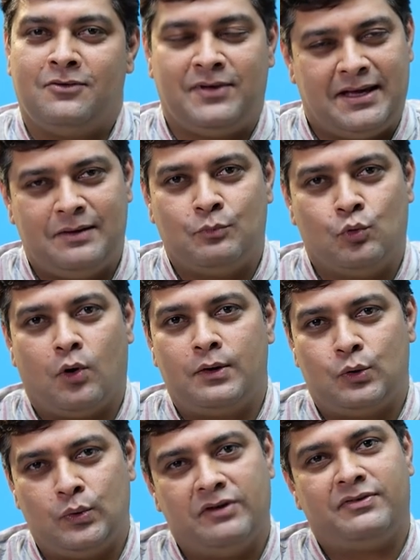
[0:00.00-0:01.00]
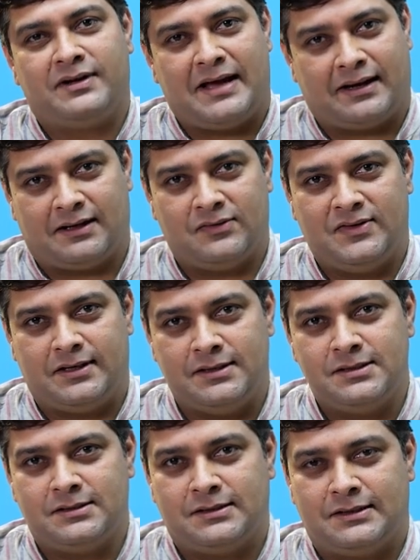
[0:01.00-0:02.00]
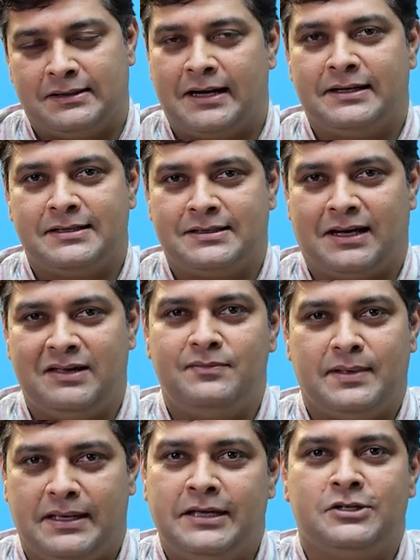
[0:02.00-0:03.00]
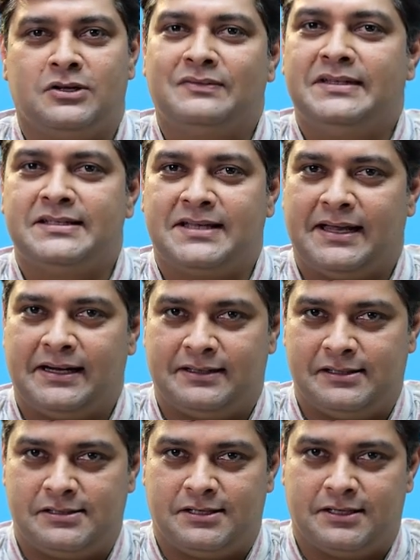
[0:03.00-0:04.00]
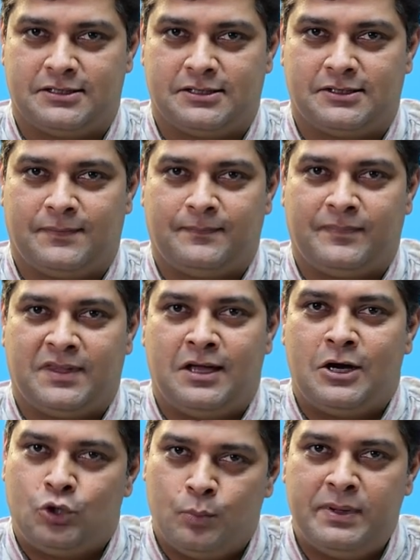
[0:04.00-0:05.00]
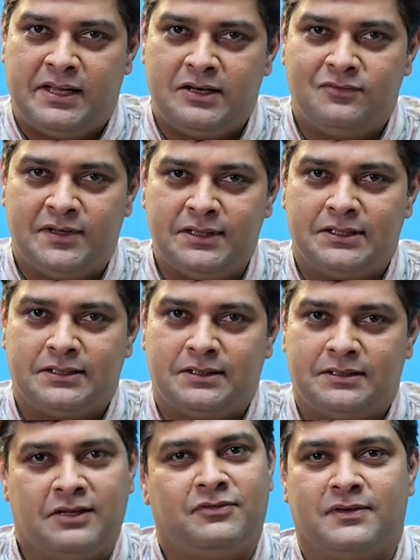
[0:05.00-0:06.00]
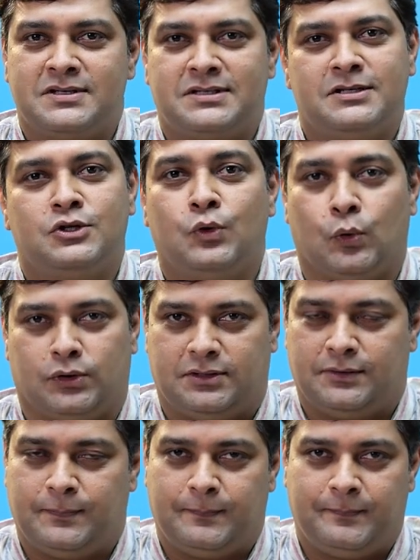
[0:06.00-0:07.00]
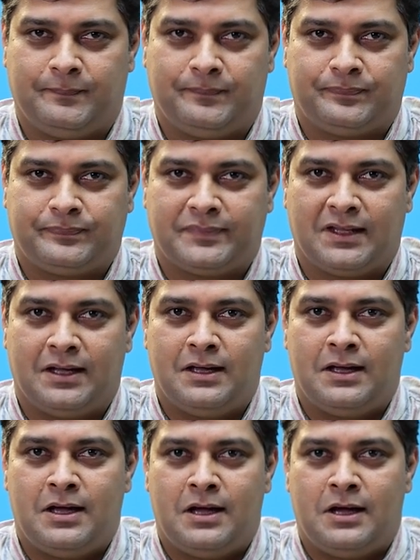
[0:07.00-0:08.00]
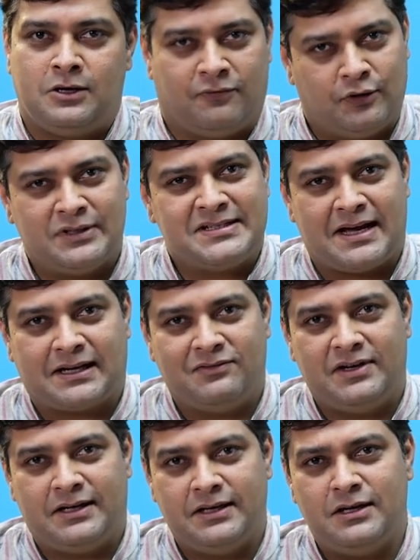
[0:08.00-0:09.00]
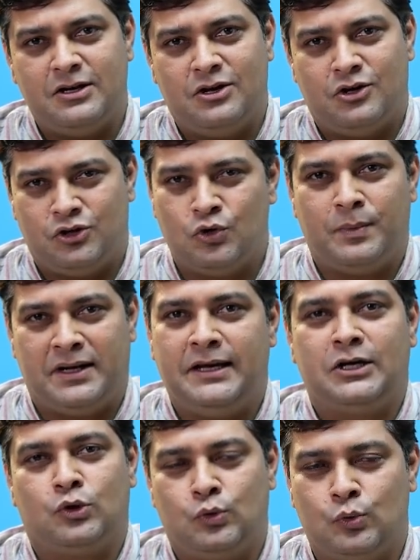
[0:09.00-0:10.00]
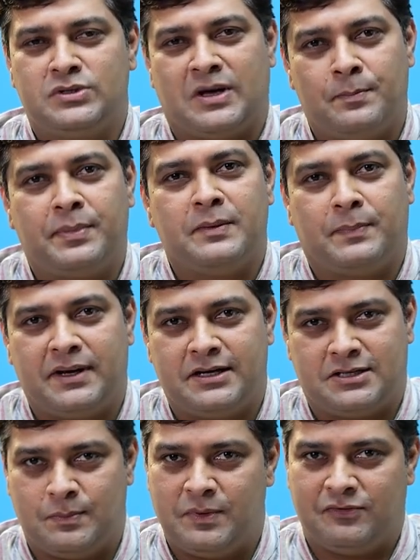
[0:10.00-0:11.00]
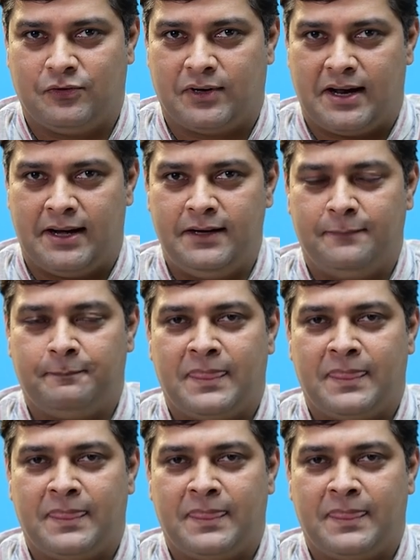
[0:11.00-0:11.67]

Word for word: we can move on to different activities that describe each of these characteristics. To begin with, the first is growth. Now, for this activity, you may need to do some preparation beforehand,